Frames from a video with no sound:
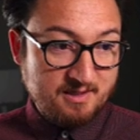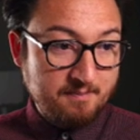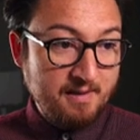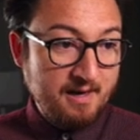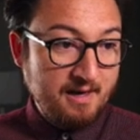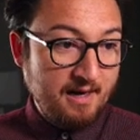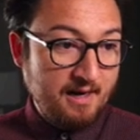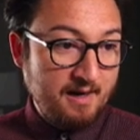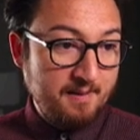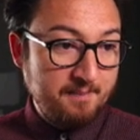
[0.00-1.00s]
the same.
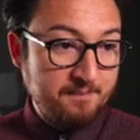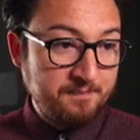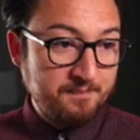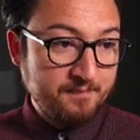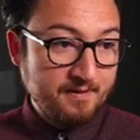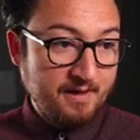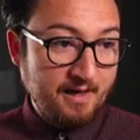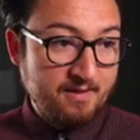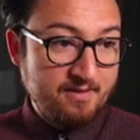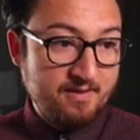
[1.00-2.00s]
Um,
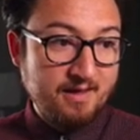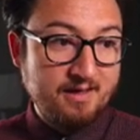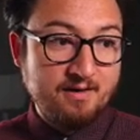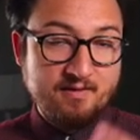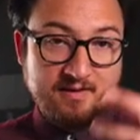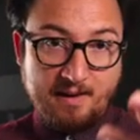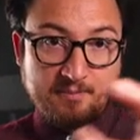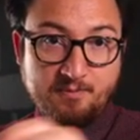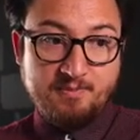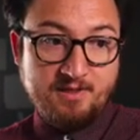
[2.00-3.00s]
and then the
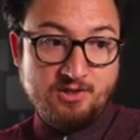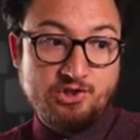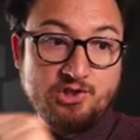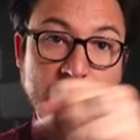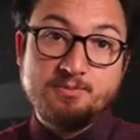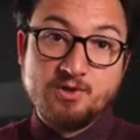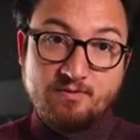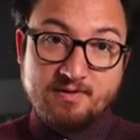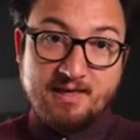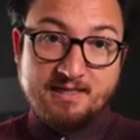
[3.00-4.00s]
capital B jumps
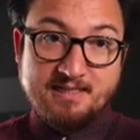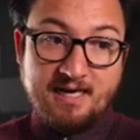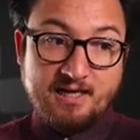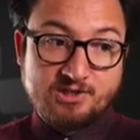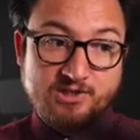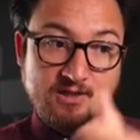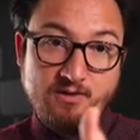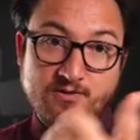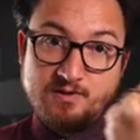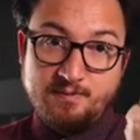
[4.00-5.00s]
over that dash and
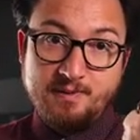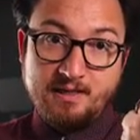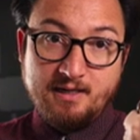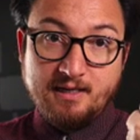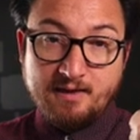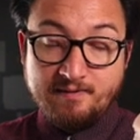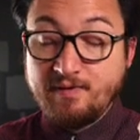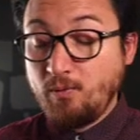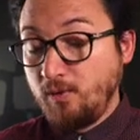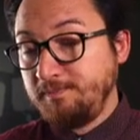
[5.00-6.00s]
goes to the beginning
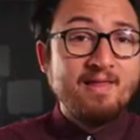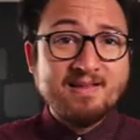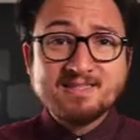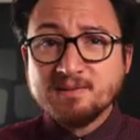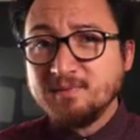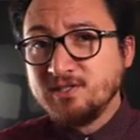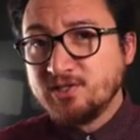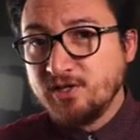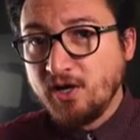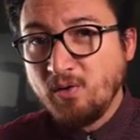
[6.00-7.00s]
of that word. That's something
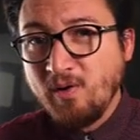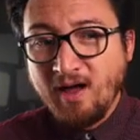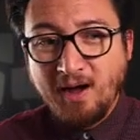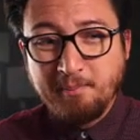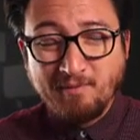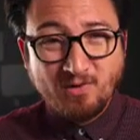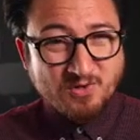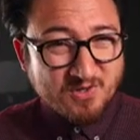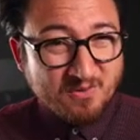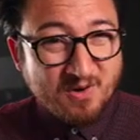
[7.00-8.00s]
to know. Um, I've
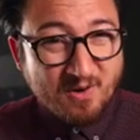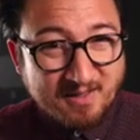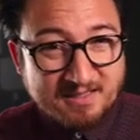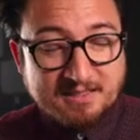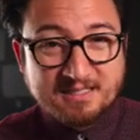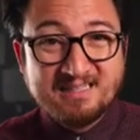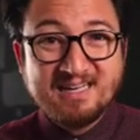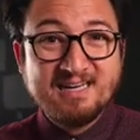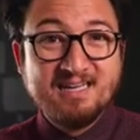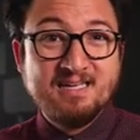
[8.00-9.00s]
also noticed
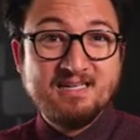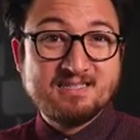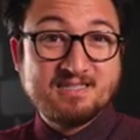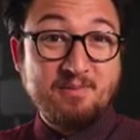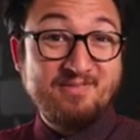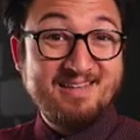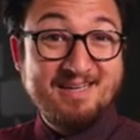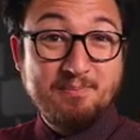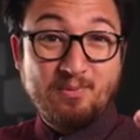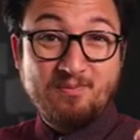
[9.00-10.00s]
that in some of
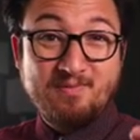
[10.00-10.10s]
the